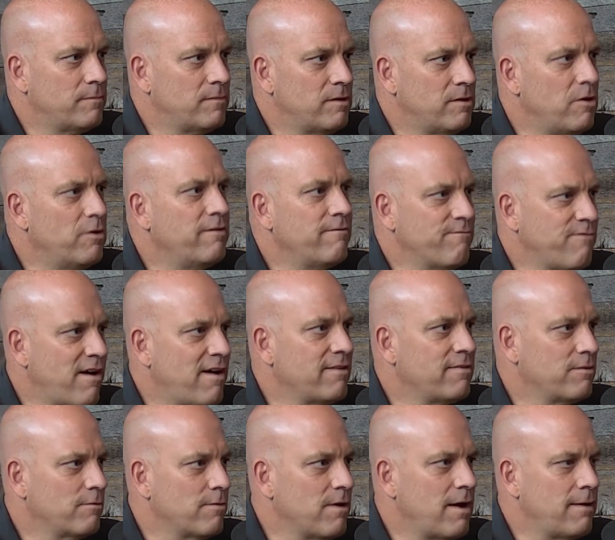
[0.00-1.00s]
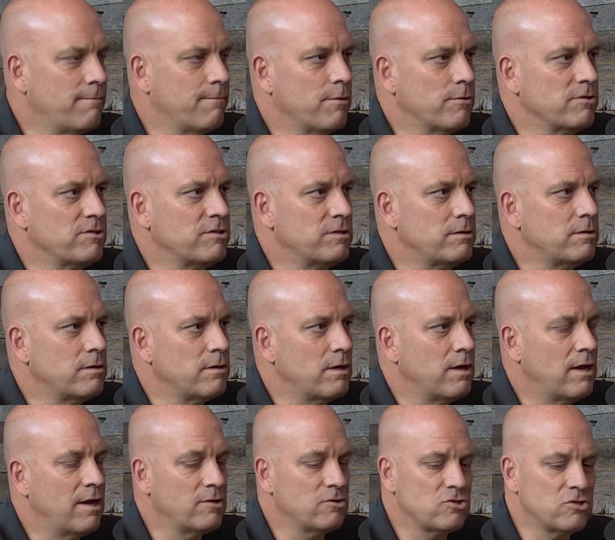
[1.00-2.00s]
Always. You can find the right person.
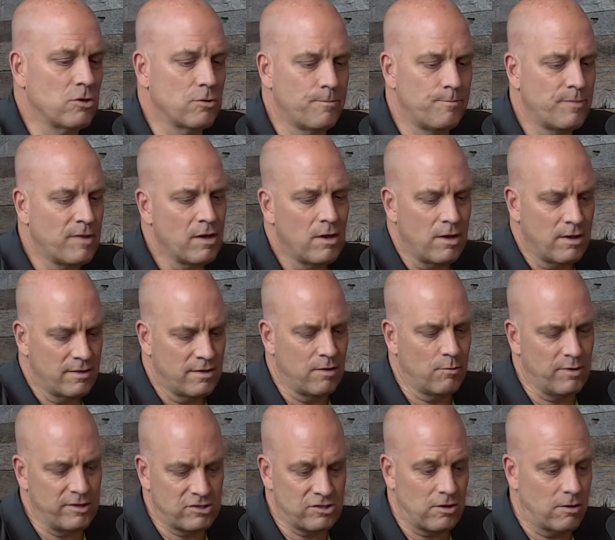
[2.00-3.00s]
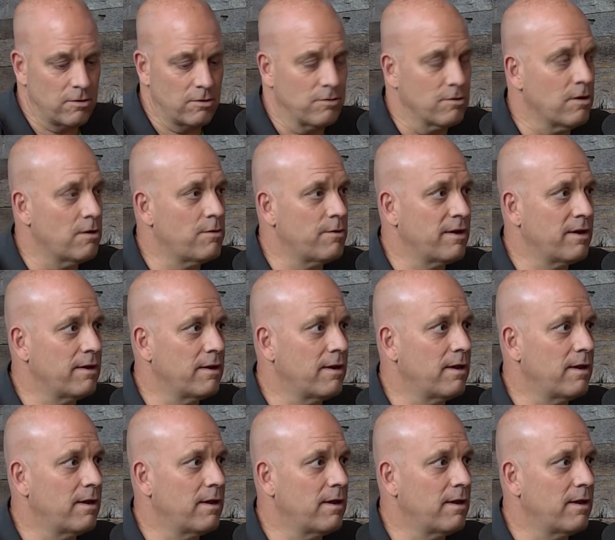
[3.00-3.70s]
And so then we started growing,